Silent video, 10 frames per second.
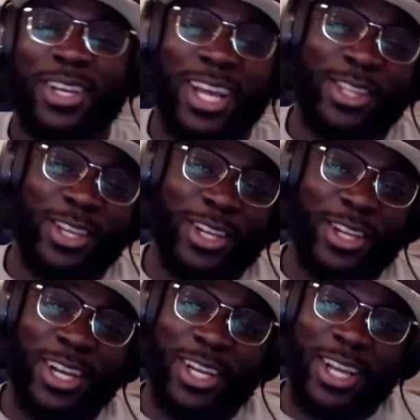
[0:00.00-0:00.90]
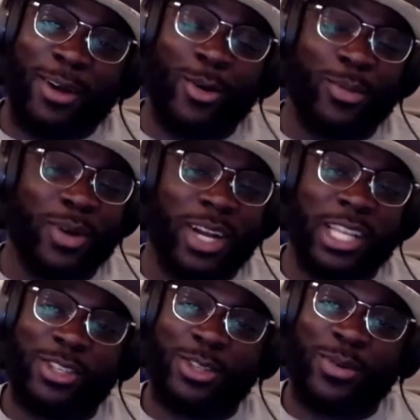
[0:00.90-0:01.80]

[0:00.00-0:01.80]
I think I just hope